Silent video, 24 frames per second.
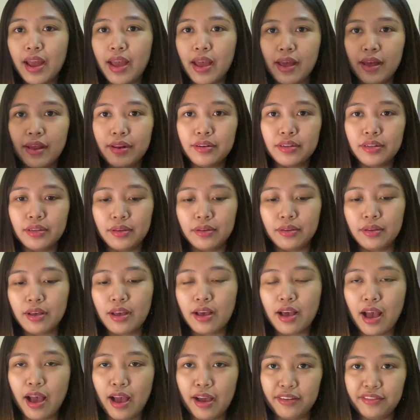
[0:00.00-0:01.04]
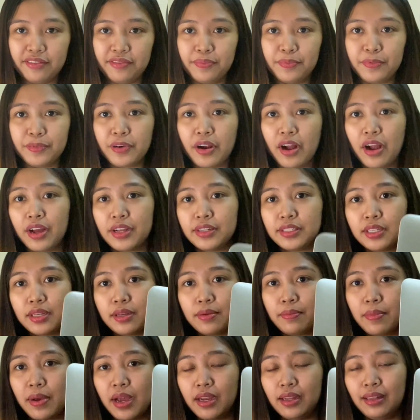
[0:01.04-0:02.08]
and I've brought
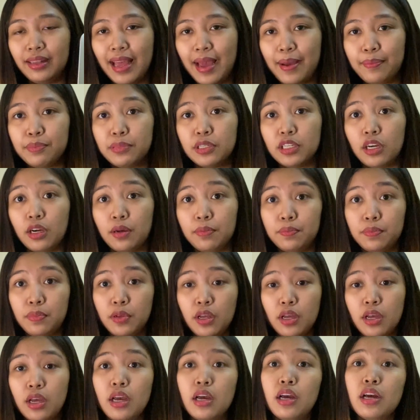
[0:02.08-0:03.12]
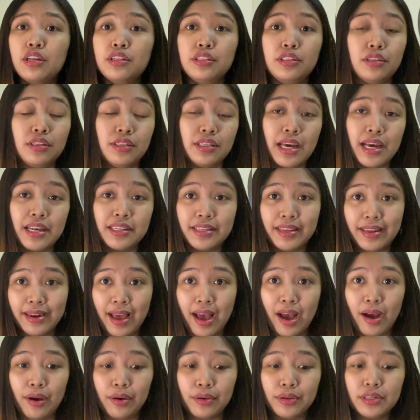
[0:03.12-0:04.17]
my laptop to test it
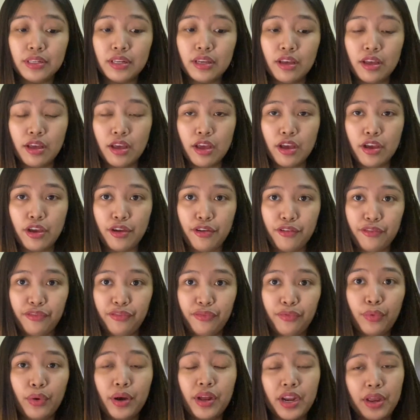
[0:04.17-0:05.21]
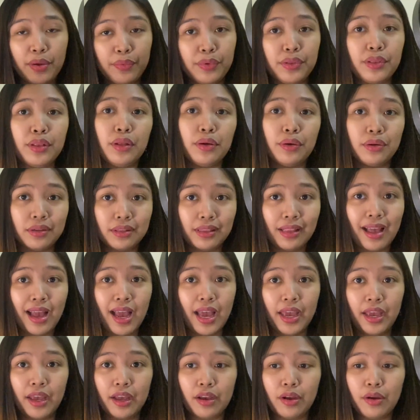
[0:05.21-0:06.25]
out if what it would look
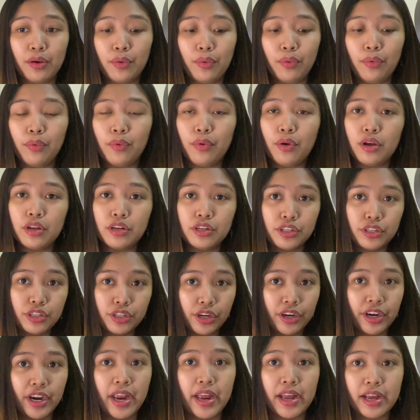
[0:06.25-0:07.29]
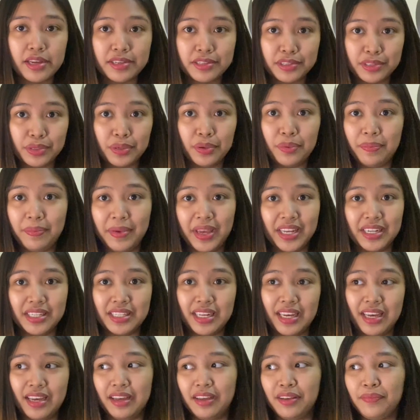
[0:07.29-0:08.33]
like during a Zoom
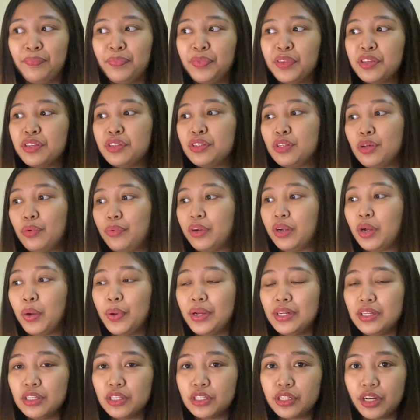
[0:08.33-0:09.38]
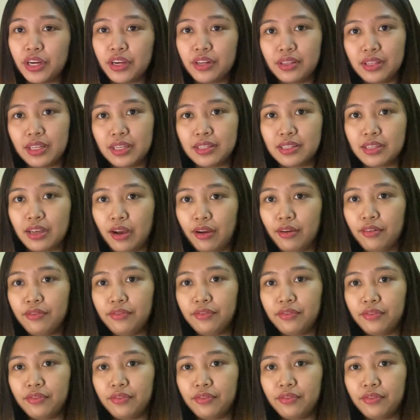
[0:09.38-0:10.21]
meeting. So we're going to turn this off.